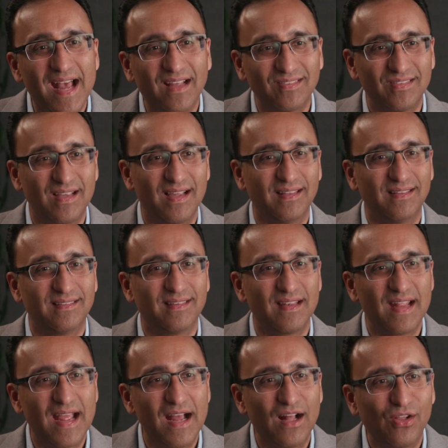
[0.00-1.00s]
assets
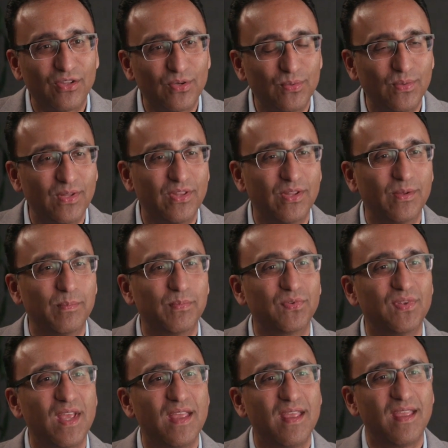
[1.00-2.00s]
and
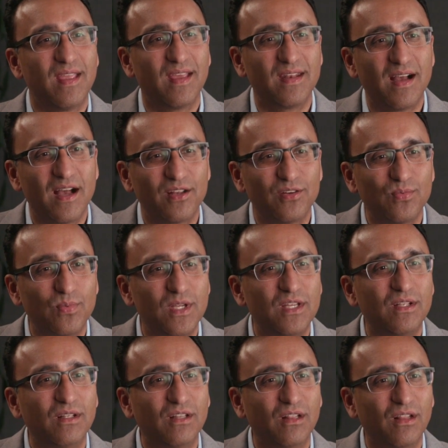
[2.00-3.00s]
algorithms, and how do
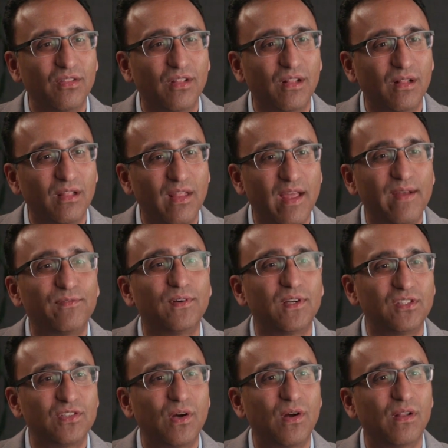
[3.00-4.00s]
we
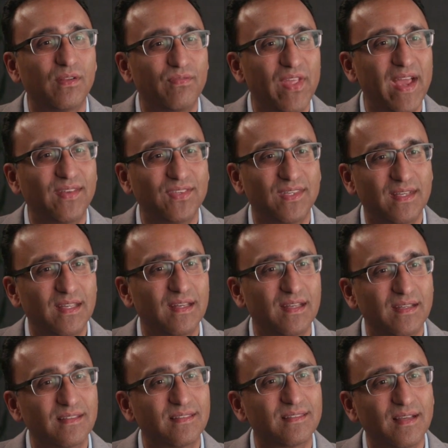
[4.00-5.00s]
leverage all of that to get
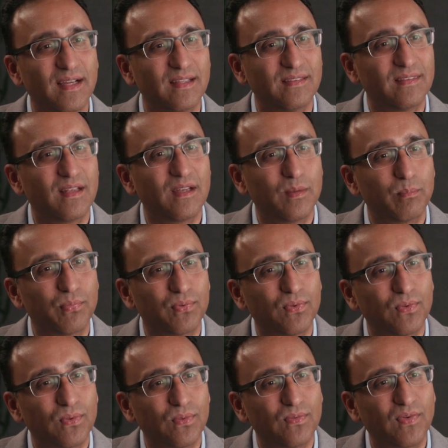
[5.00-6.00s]
insights and
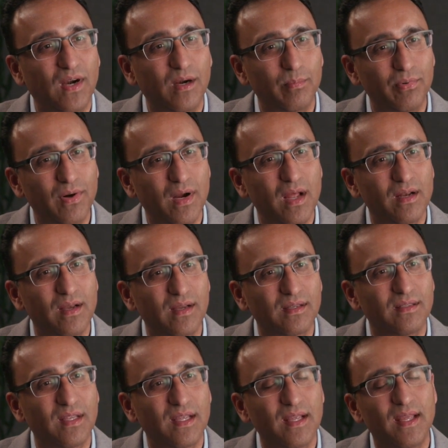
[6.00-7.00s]
improve our
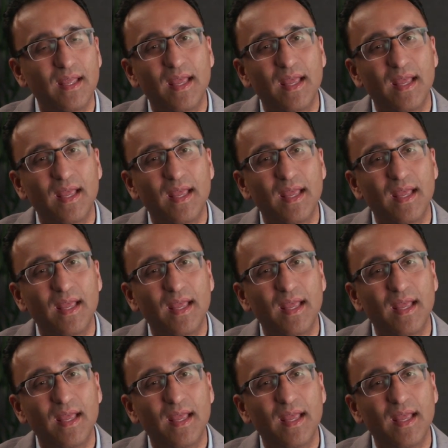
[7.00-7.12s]
product.